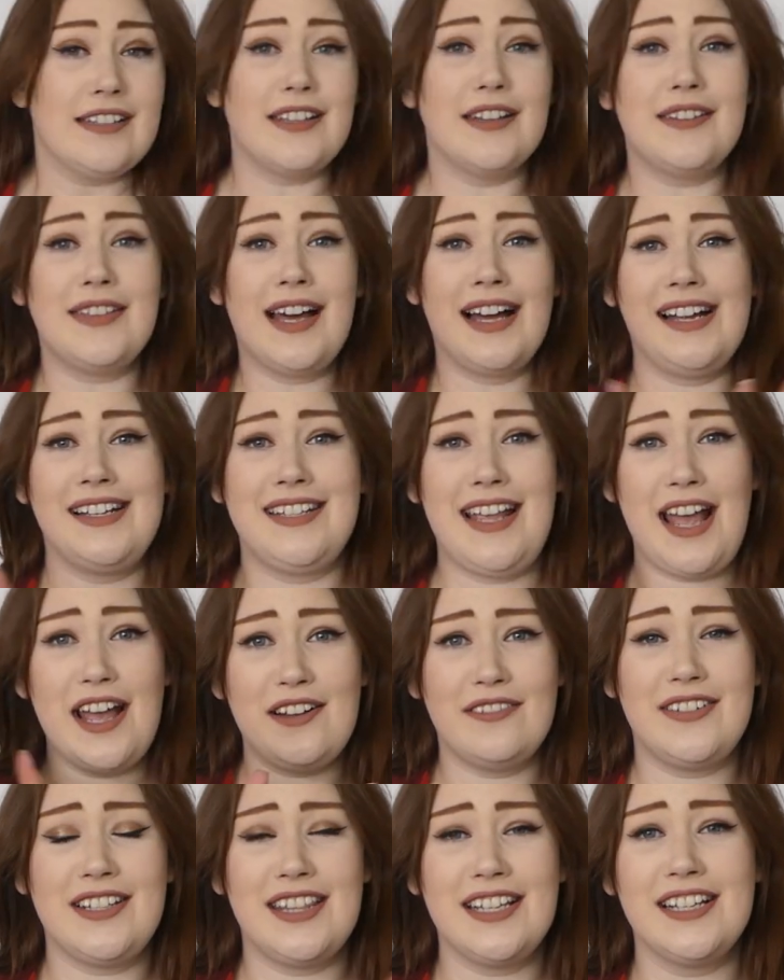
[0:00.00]
So that is
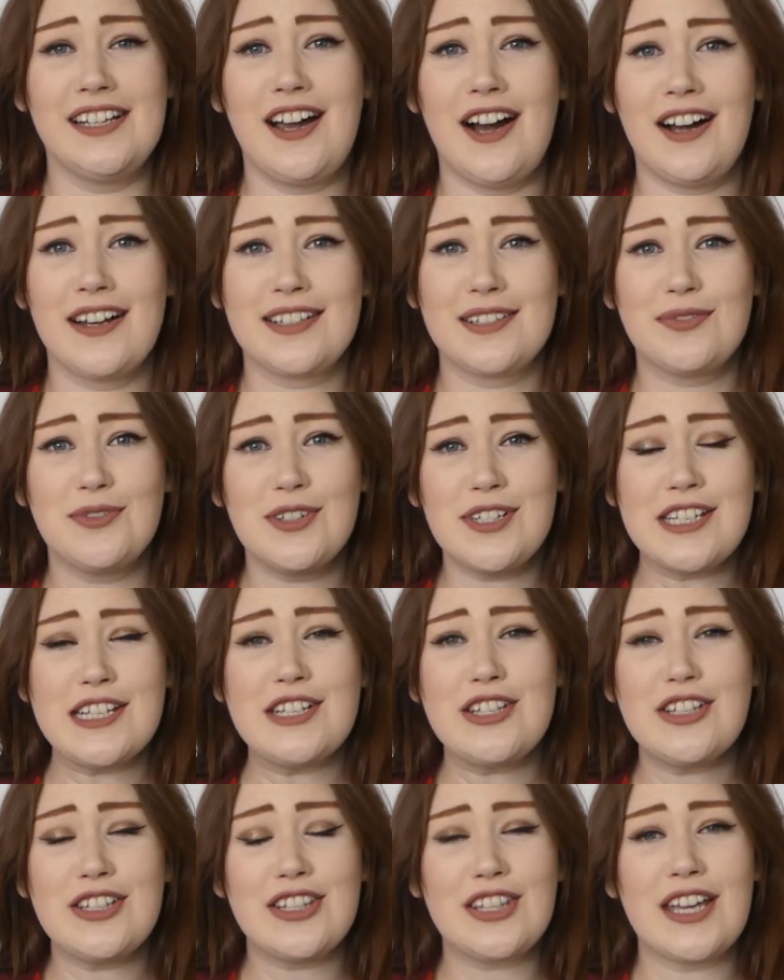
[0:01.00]
everything guys. What did
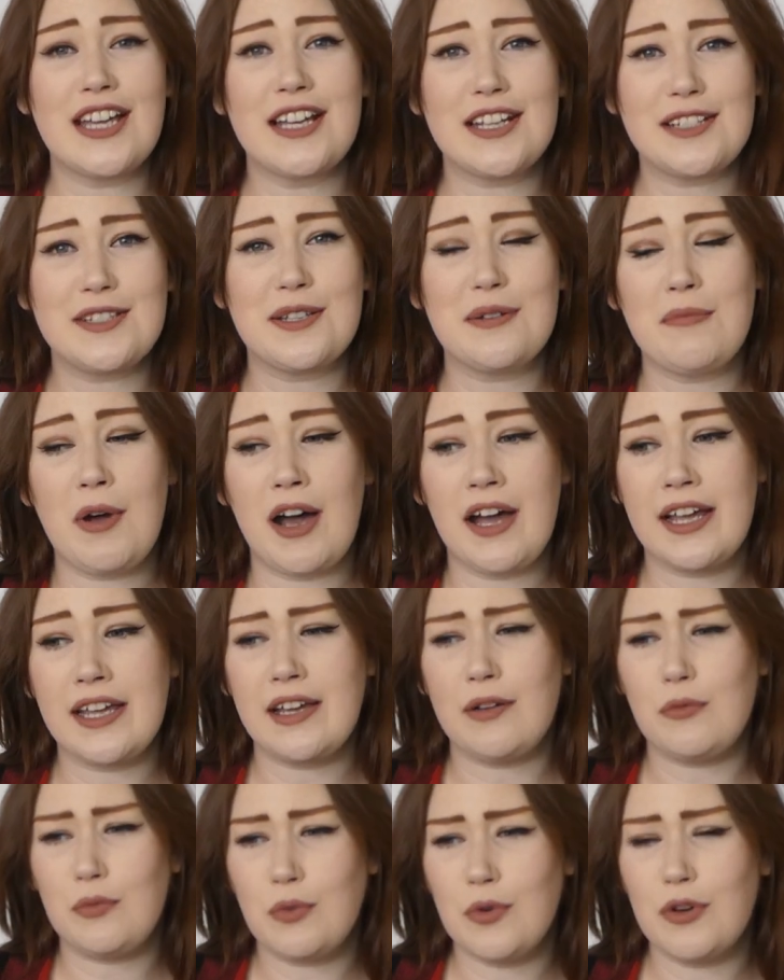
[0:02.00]
you think to my
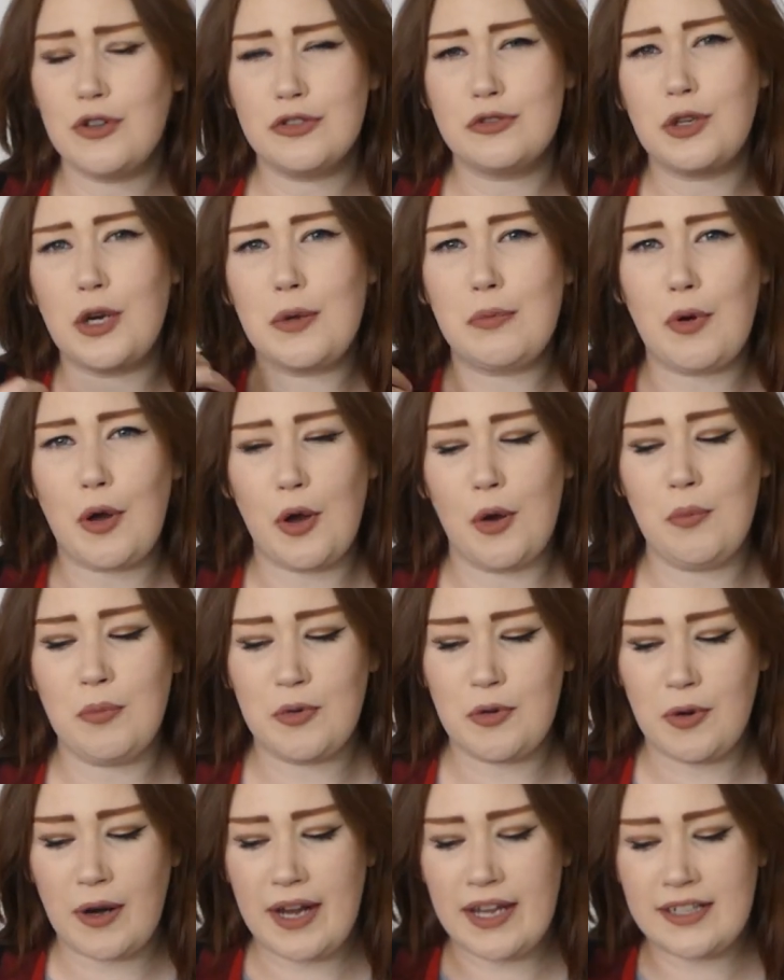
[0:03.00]
wardrobe
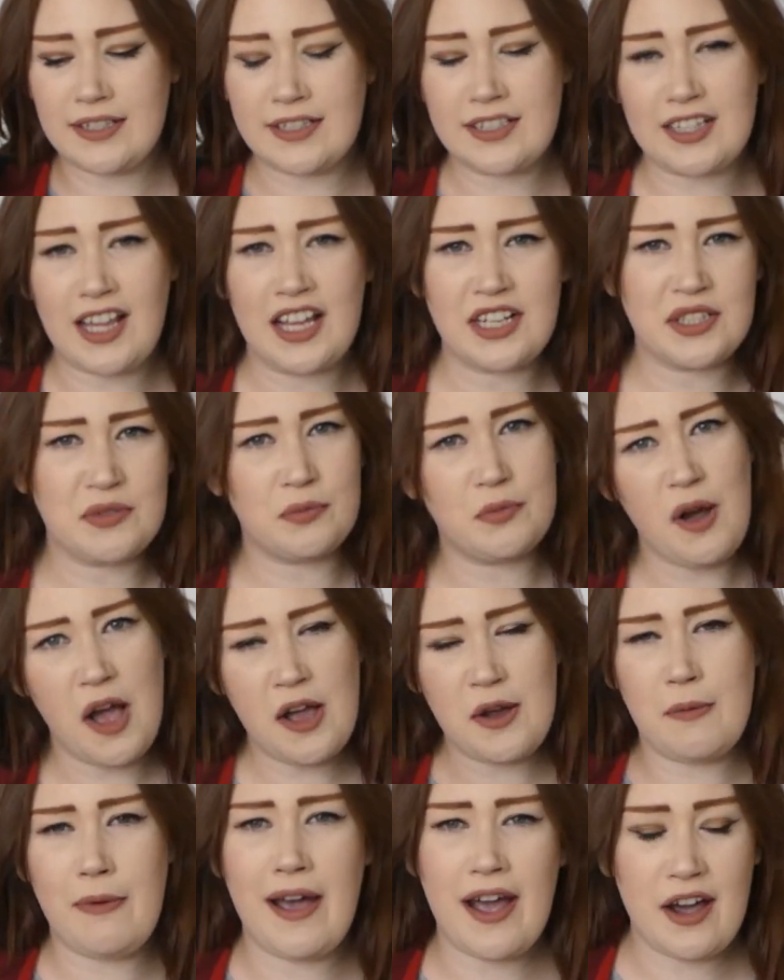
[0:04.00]
upgrade slash
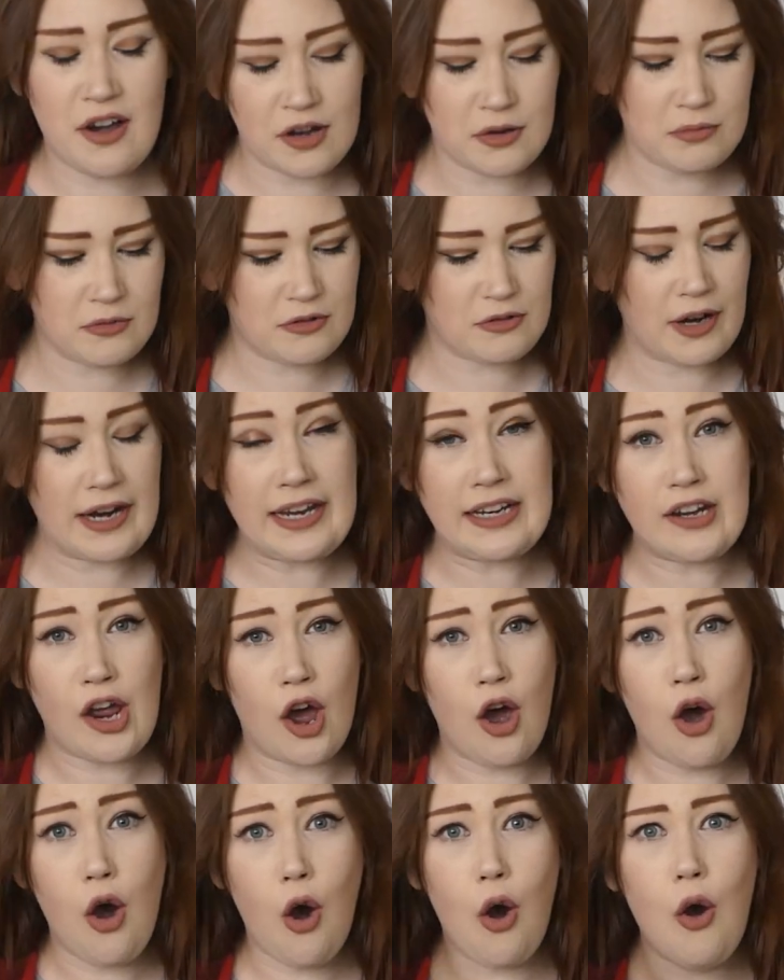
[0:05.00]
workwear upgrade
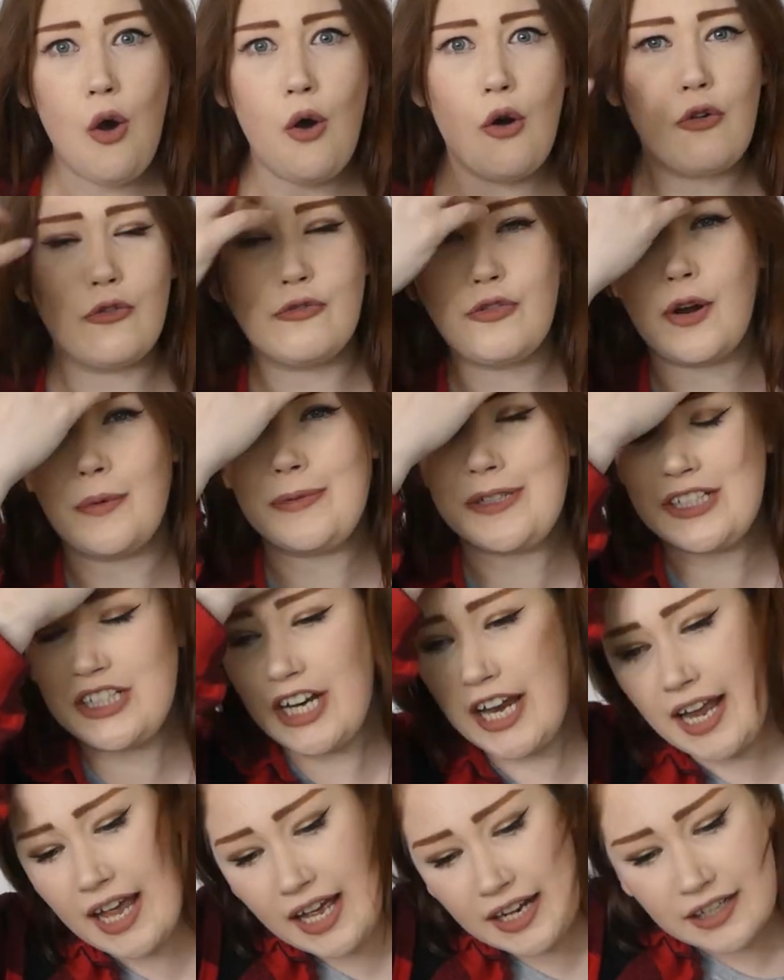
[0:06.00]
haul from
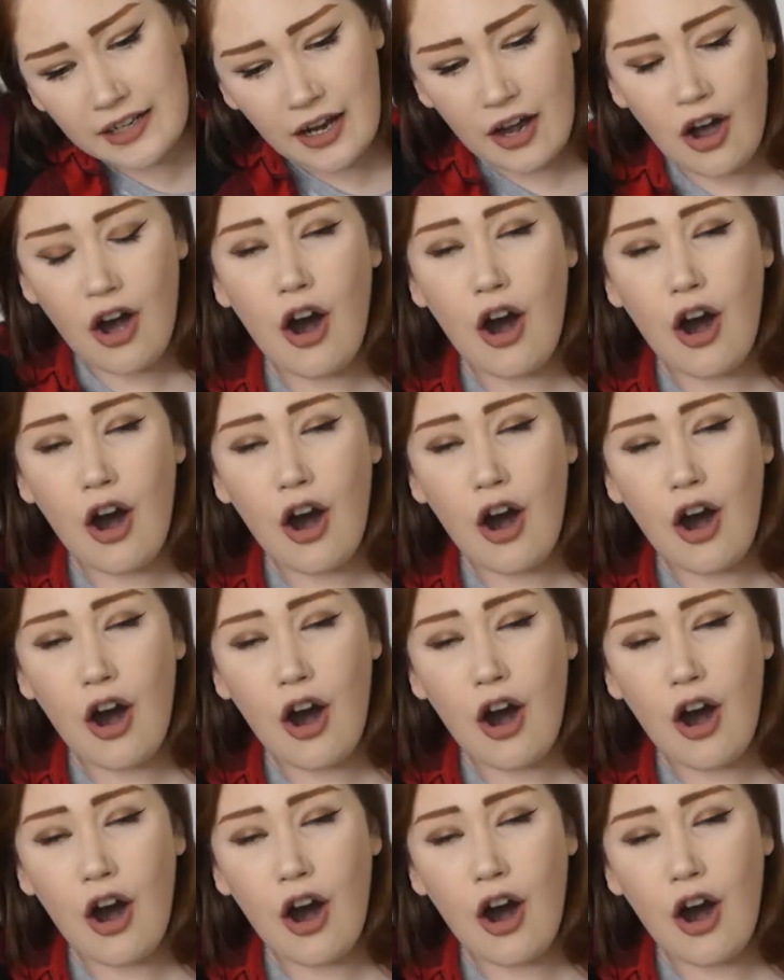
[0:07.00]
Shein?